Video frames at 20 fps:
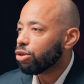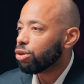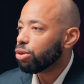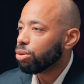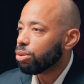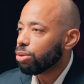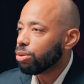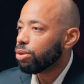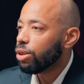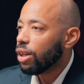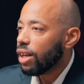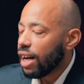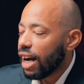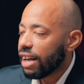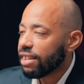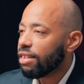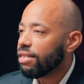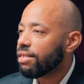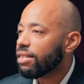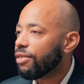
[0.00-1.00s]
to
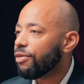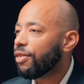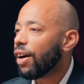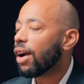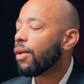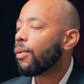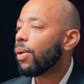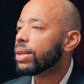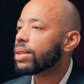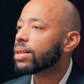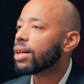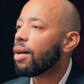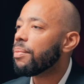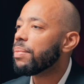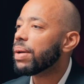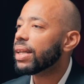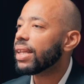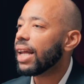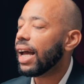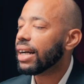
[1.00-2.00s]
identify what's coming